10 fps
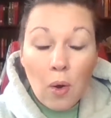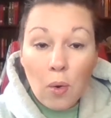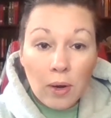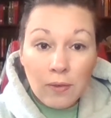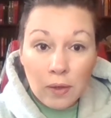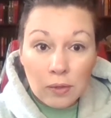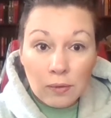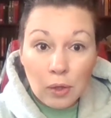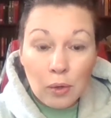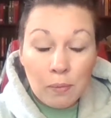Or for those
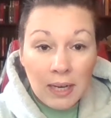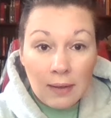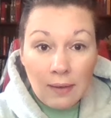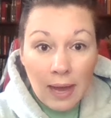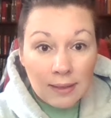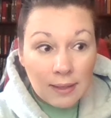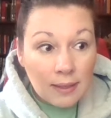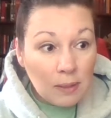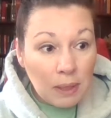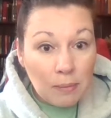of you who might have
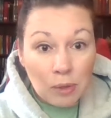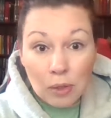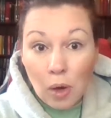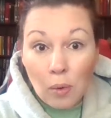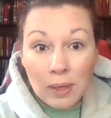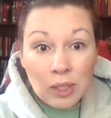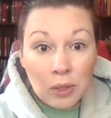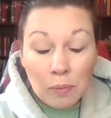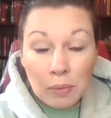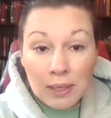access to be able to go into
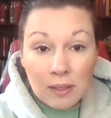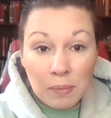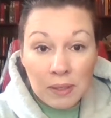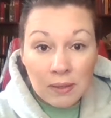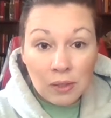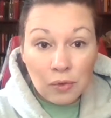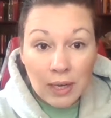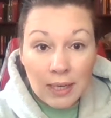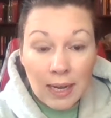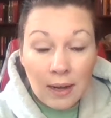your place of business
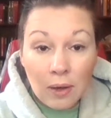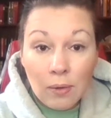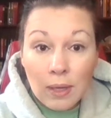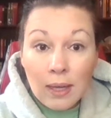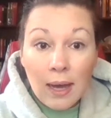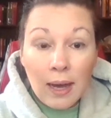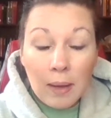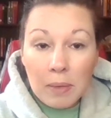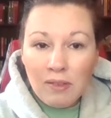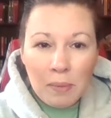right now,
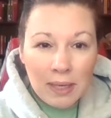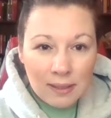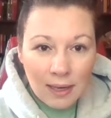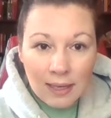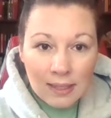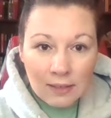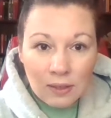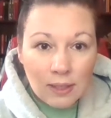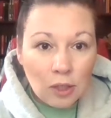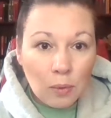everybody's kind of in
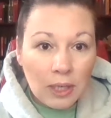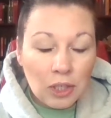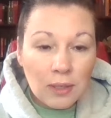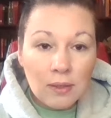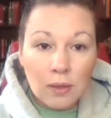different situations.